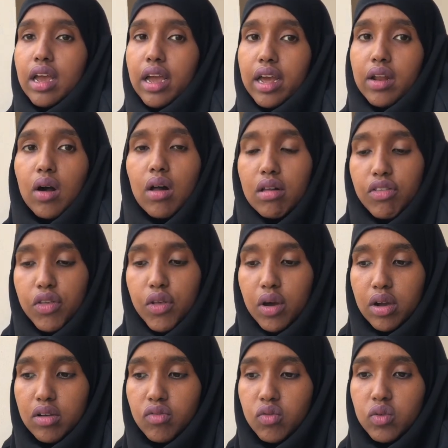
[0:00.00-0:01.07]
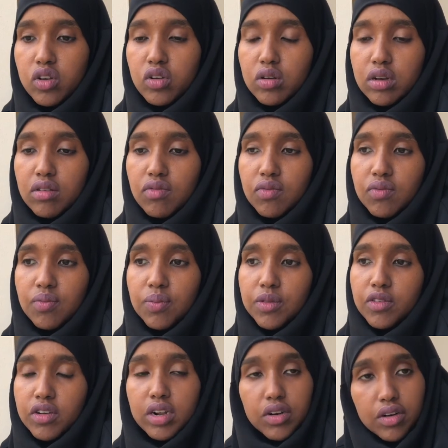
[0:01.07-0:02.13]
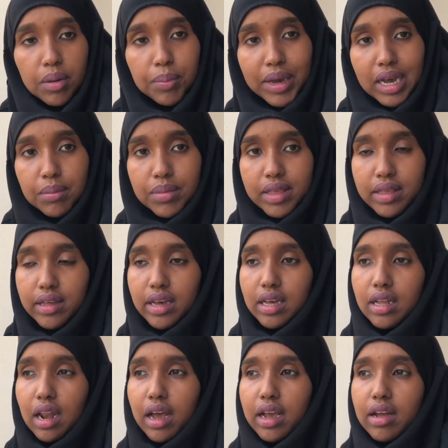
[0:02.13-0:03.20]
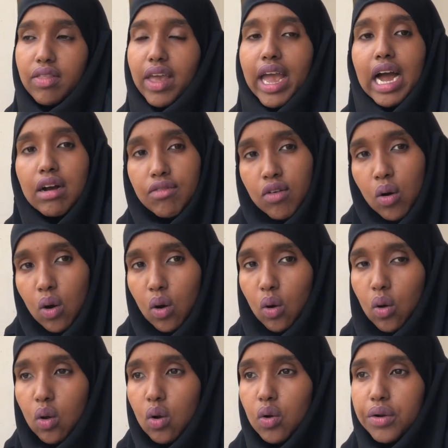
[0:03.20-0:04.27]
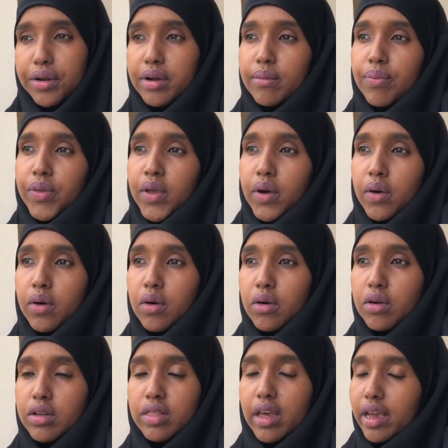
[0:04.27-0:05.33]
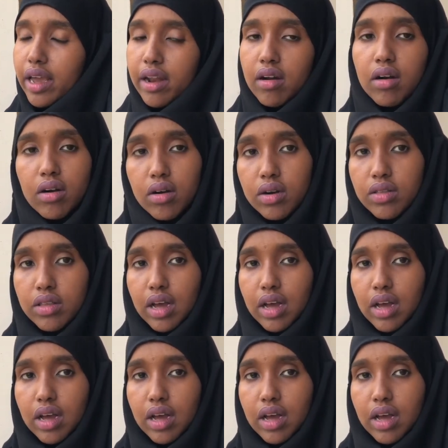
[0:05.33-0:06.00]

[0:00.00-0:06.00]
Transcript: And also, if children become sick, like they have cold or they get hurt,